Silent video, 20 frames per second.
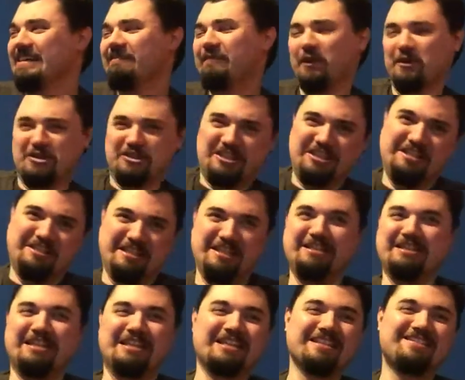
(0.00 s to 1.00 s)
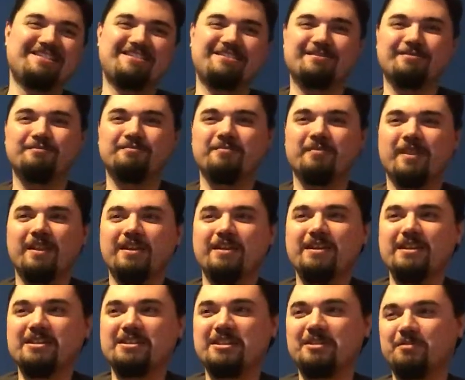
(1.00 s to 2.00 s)
well, she's in this.
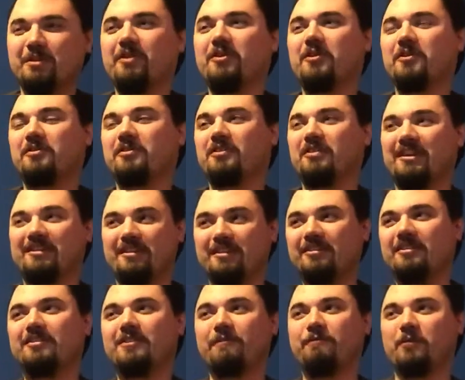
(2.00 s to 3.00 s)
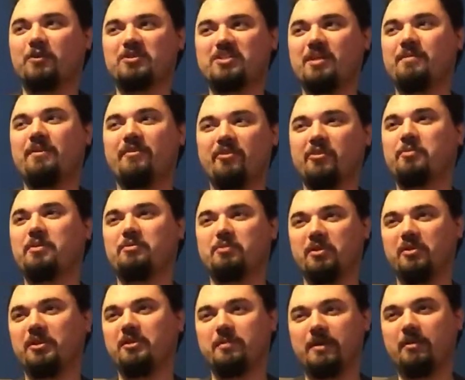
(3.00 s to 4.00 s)
She's one of those like this is the first time I've ever been
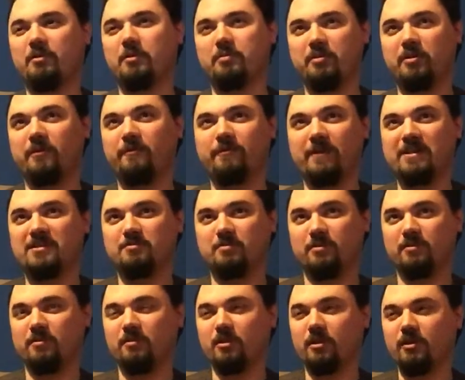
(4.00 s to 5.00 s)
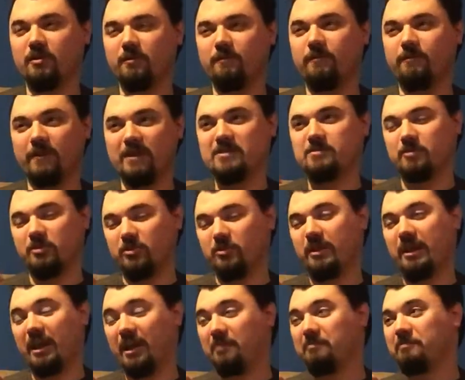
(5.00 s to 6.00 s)
really to be able to put a face with a face with her
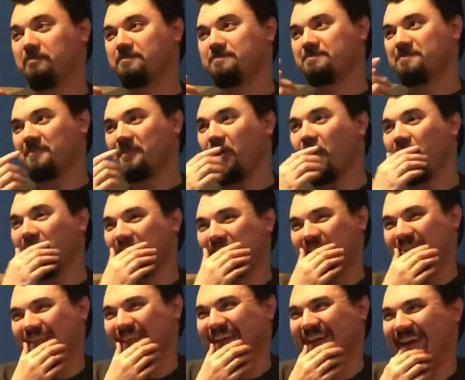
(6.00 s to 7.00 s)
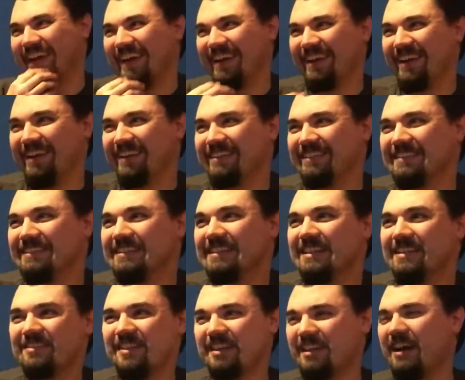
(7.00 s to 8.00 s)
name. Honestly, right?
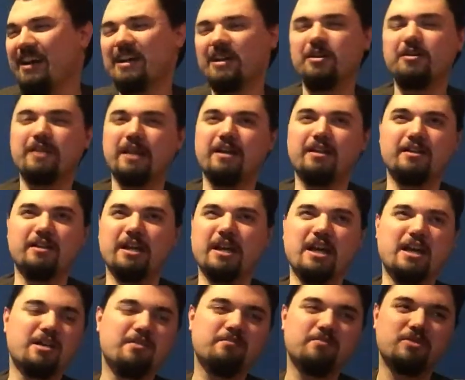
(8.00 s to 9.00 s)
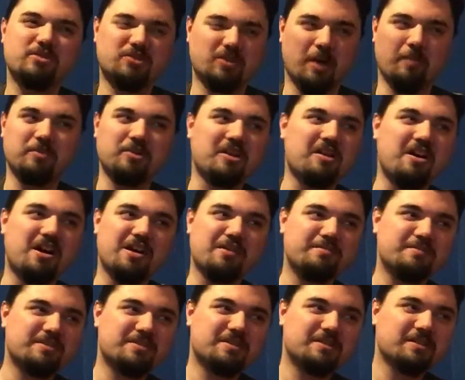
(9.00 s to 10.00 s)
It's like I hear that name
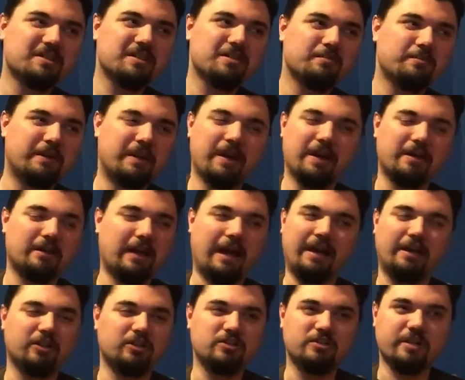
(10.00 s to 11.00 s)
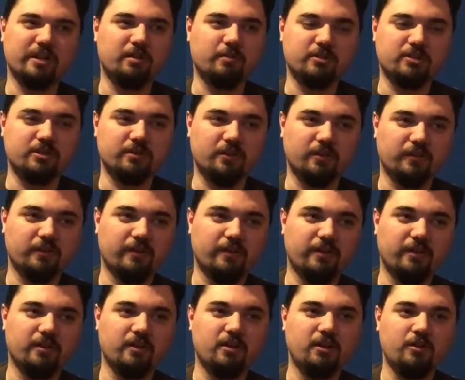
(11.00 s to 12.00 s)
sometimes, but I I couldn't tell you what she looks
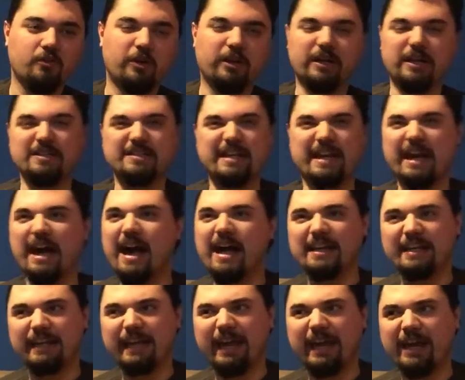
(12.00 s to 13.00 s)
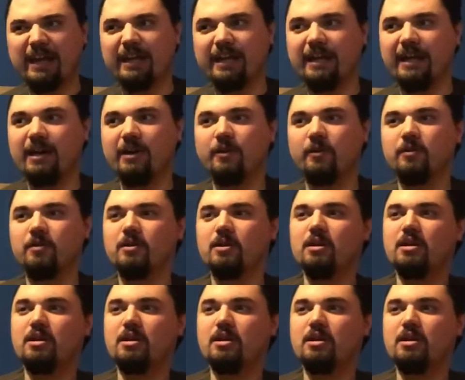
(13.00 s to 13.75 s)
like. Well, I guess I kind of can now.